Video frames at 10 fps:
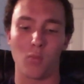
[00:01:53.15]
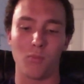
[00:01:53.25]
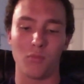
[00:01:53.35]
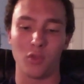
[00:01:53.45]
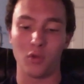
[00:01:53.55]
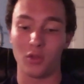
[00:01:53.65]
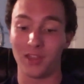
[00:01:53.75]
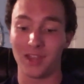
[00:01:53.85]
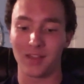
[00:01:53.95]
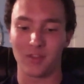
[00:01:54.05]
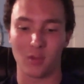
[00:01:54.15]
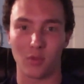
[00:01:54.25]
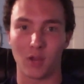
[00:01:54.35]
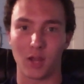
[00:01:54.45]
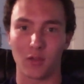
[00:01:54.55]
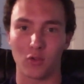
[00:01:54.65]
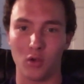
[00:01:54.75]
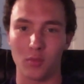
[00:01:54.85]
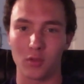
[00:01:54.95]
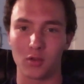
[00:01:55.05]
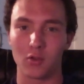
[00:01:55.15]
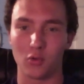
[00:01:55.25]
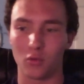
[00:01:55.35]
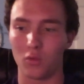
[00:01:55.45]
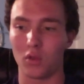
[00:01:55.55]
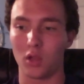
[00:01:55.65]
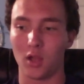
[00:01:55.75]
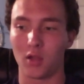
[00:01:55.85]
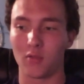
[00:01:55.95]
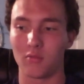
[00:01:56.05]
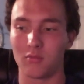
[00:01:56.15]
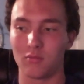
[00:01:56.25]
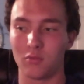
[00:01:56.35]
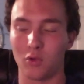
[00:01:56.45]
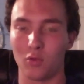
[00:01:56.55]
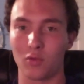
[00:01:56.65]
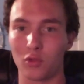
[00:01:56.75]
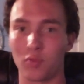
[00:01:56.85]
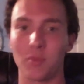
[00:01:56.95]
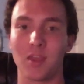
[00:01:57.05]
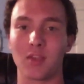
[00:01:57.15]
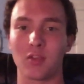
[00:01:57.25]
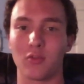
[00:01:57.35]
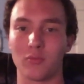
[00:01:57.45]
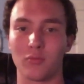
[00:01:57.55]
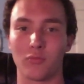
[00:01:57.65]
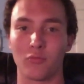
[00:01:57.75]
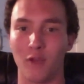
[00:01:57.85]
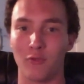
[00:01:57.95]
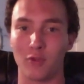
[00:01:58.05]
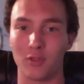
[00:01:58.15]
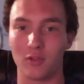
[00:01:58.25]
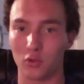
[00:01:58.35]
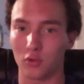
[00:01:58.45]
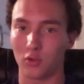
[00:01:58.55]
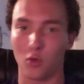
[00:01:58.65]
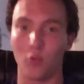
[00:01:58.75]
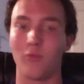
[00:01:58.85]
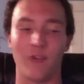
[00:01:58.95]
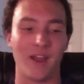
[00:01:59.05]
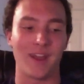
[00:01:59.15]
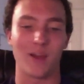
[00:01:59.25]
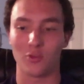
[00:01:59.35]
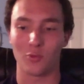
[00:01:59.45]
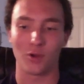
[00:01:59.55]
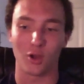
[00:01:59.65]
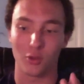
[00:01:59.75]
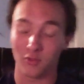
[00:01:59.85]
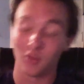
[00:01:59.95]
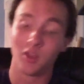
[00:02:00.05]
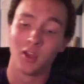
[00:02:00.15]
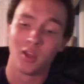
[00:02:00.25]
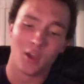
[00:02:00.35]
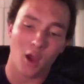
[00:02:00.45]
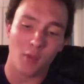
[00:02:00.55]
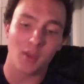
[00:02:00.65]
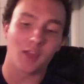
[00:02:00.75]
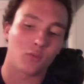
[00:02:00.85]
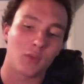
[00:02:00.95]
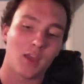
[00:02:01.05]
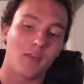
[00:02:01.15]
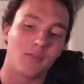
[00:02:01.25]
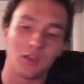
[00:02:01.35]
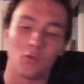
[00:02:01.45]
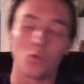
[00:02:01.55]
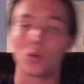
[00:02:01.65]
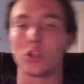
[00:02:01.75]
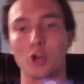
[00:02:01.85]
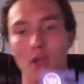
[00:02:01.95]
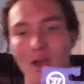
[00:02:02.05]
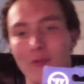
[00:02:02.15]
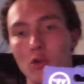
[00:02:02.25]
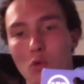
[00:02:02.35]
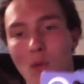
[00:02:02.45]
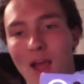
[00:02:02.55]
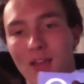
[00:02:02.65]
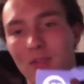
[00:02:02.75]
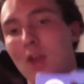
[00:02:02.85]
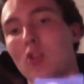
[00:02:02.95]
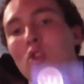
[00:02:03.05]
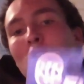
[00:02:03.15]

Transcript: the latest number that I saw, but don't use me as the reference. Just go find out somewhere else. Up next, we have the Warrior Evo Wax Mesh.